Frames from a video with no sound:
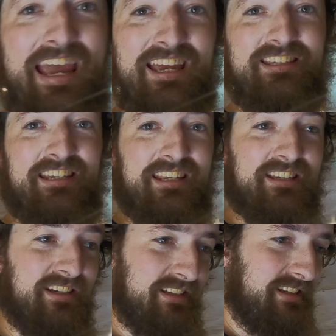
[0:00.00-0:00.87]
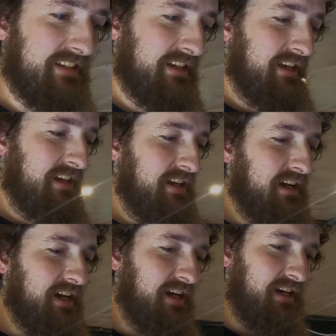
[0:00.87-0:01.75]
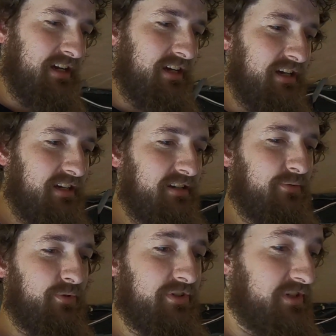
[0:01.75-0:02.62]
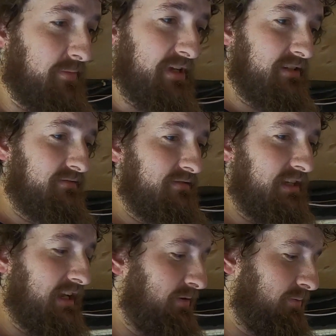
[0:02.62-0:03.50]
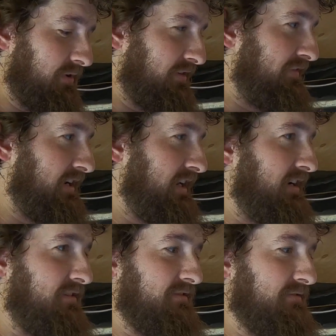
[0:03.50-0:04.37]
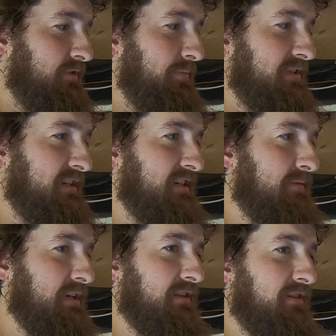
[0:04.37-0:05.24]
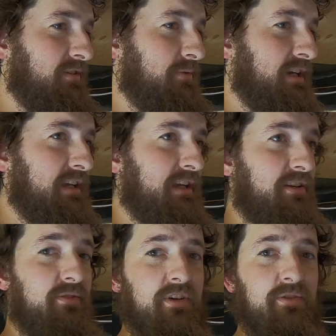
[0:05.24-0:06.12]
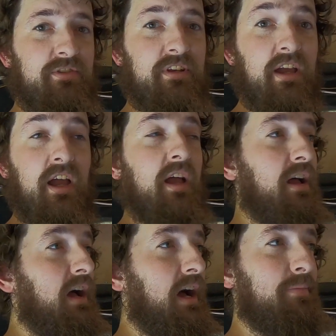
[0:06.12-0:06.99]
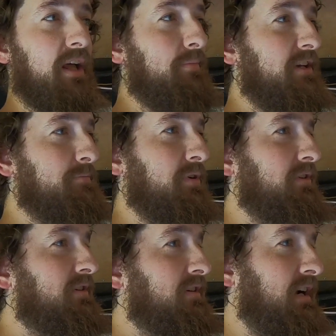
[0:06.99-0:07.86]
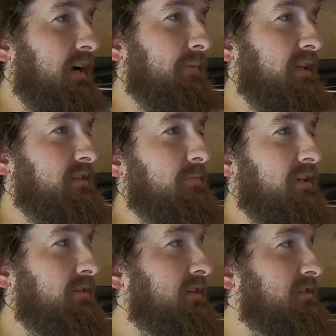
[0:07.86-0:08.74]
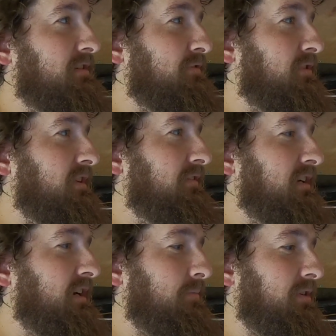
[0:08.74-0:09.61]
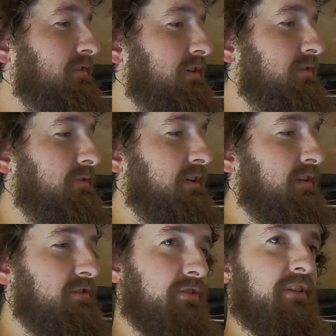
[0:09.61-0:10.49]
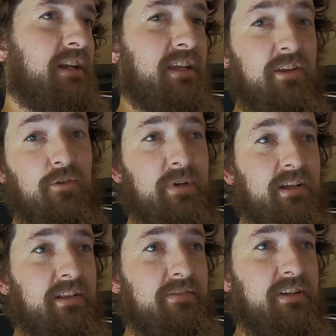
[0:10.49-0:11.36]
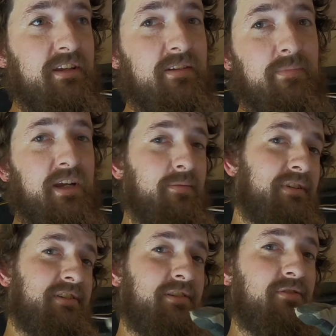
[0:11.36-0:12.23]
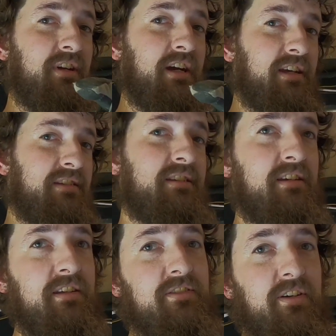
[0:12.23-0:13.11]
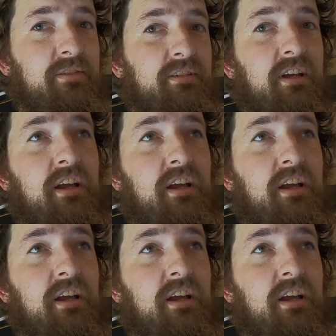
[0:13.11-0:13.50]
has to get done, we're just committing, and we're gonna find out what mistakes I make along the way. And who knows, I'm not a bus builder, I'm not somebody who does this for a living. I'm literally doing it so that I can go make a living by coming to see you guys. So